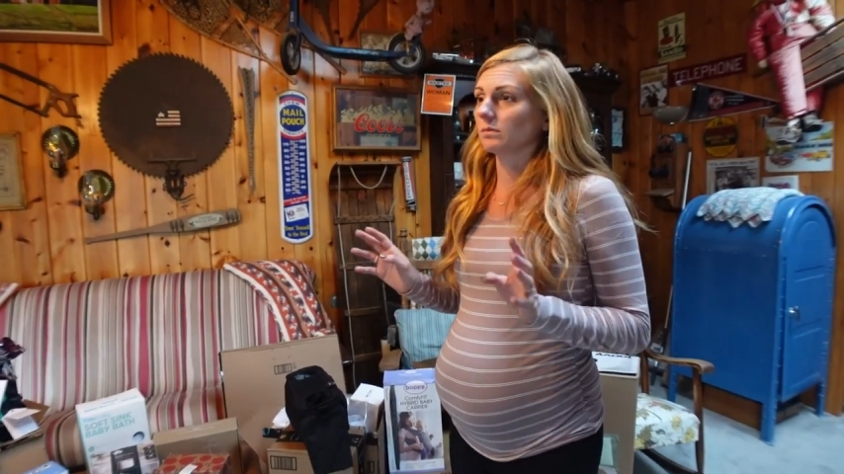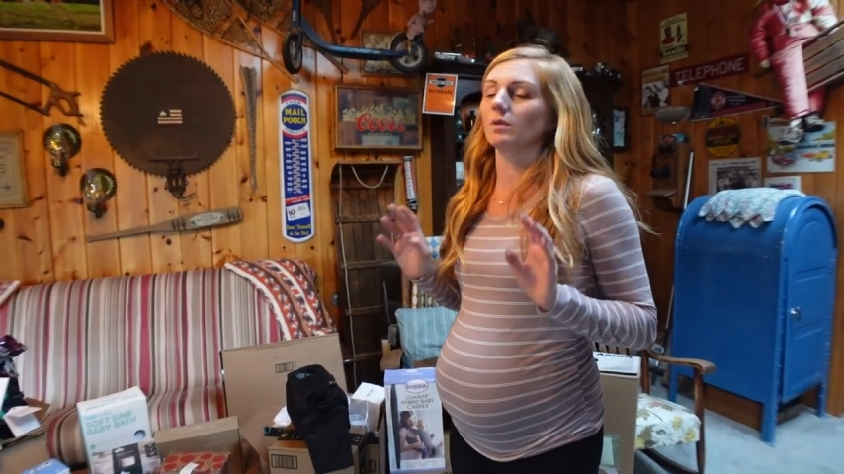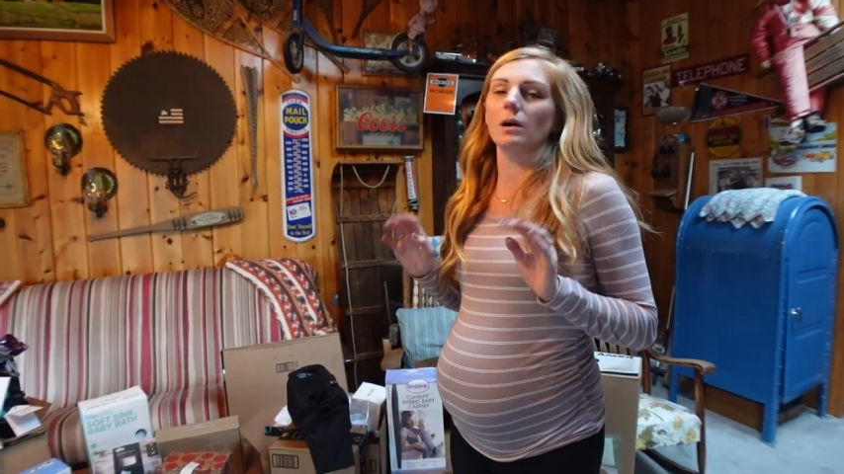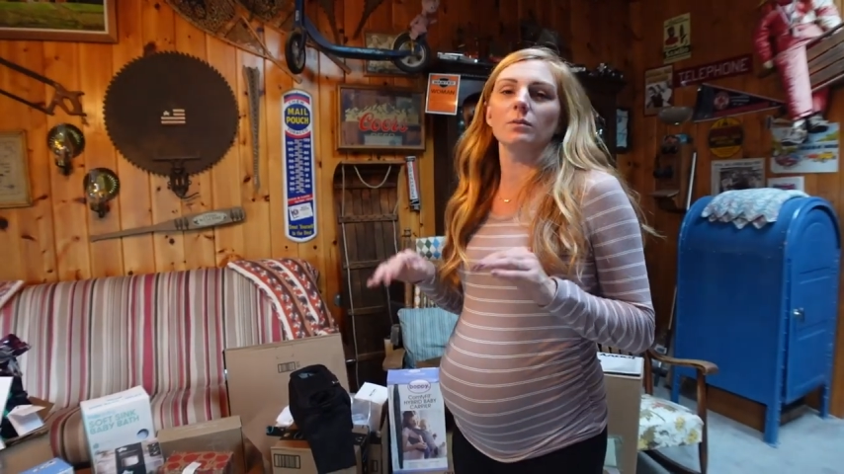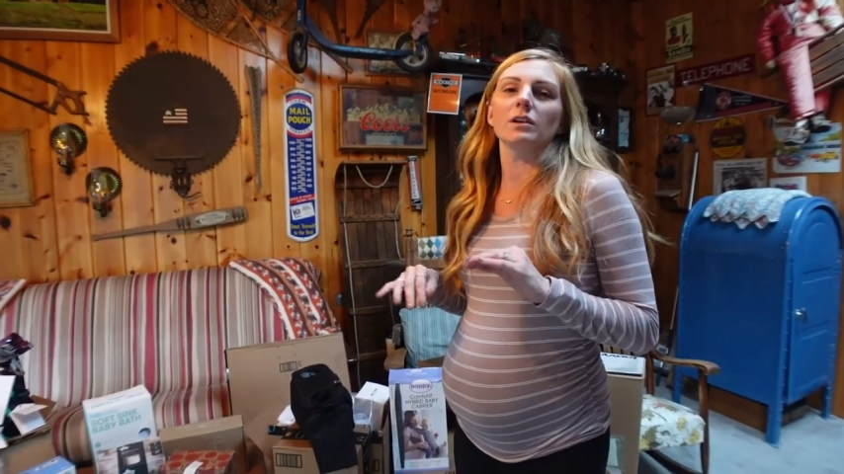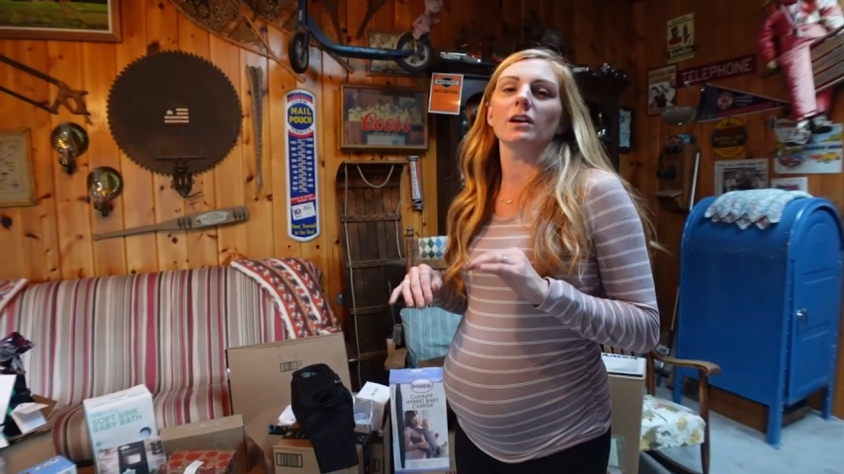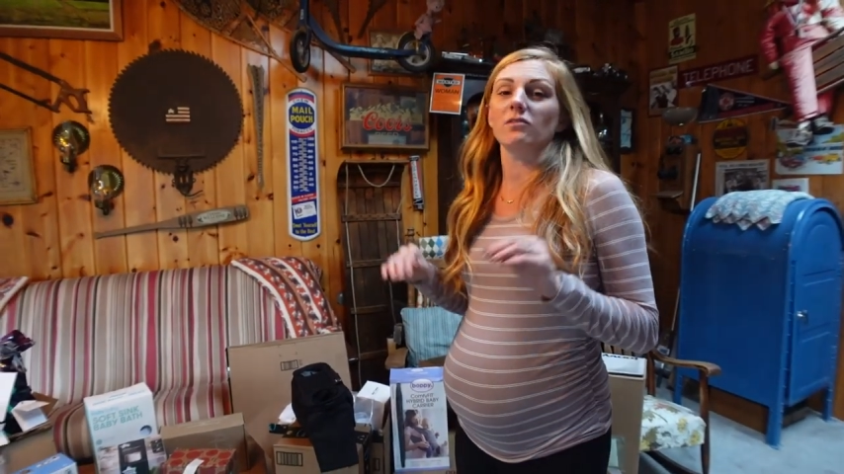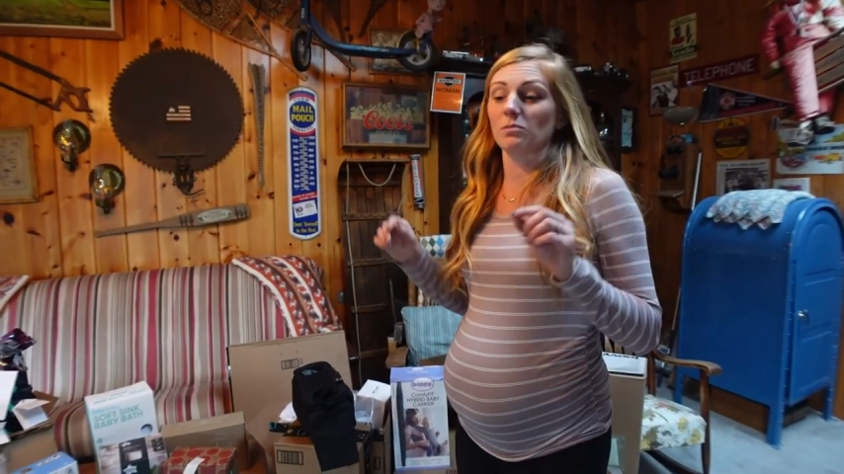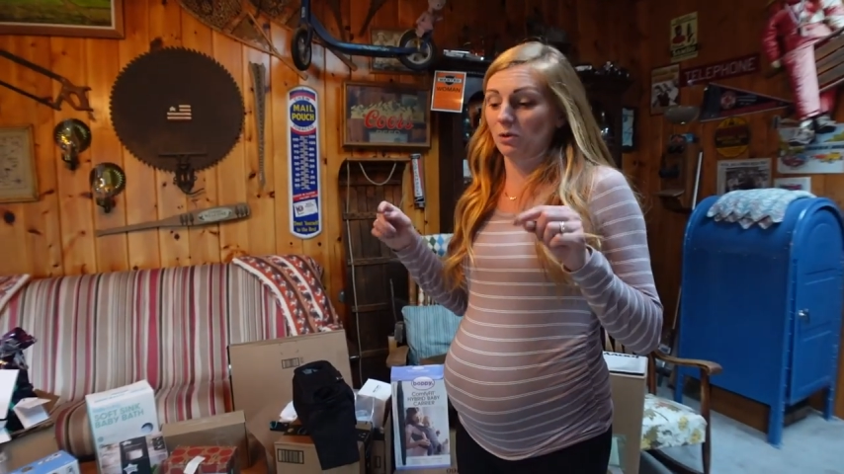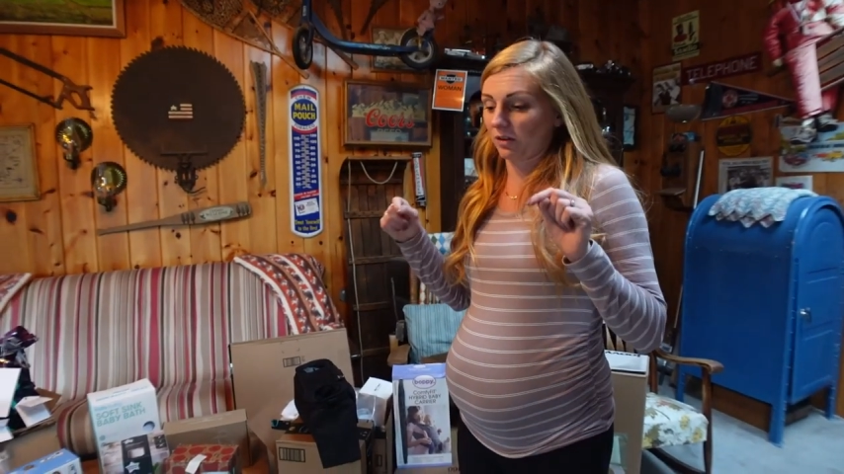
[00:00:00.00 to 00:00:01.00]
well, we're not
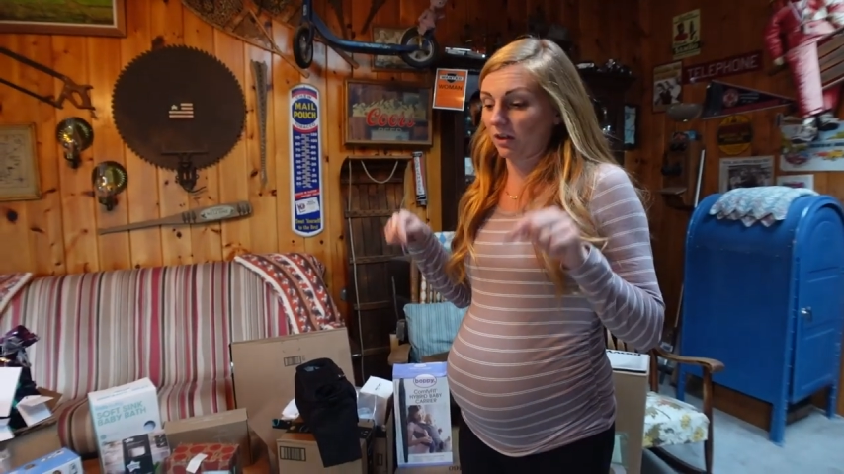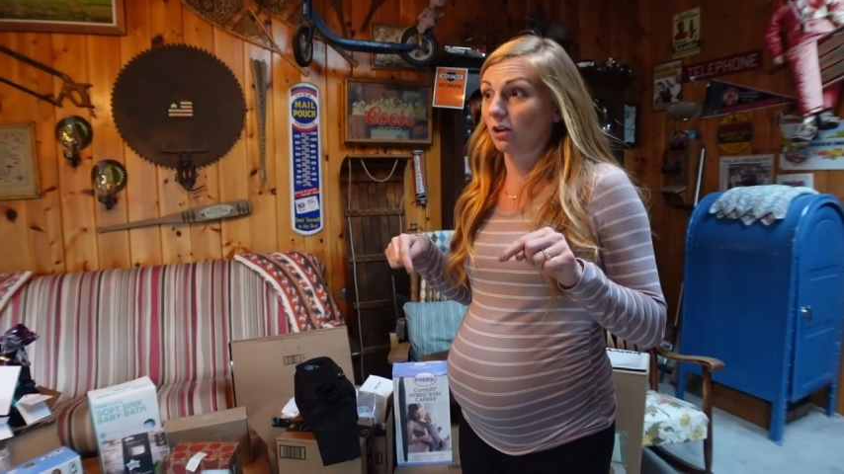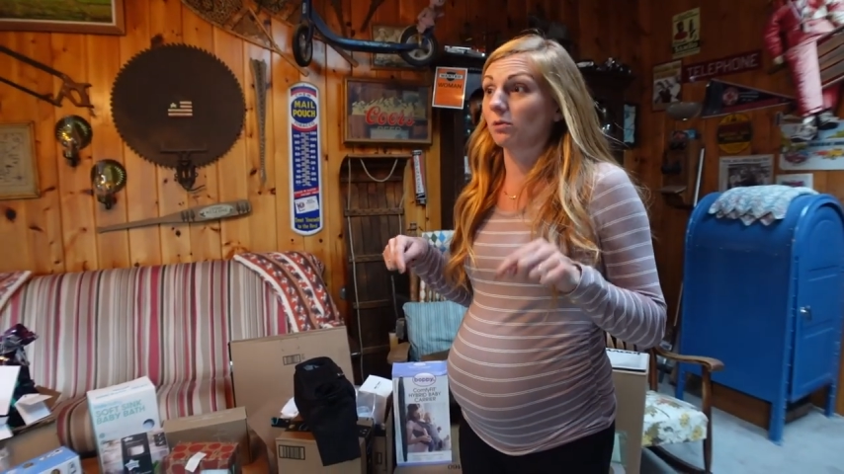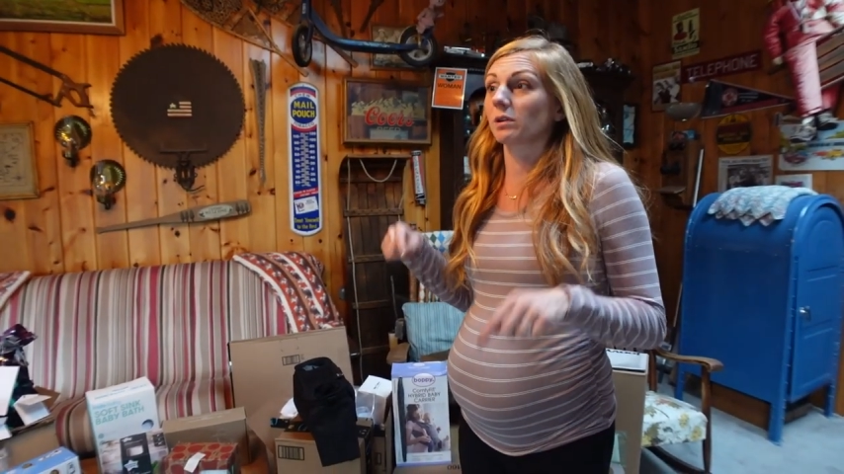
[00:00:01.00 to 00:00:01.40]
giving birth here. We're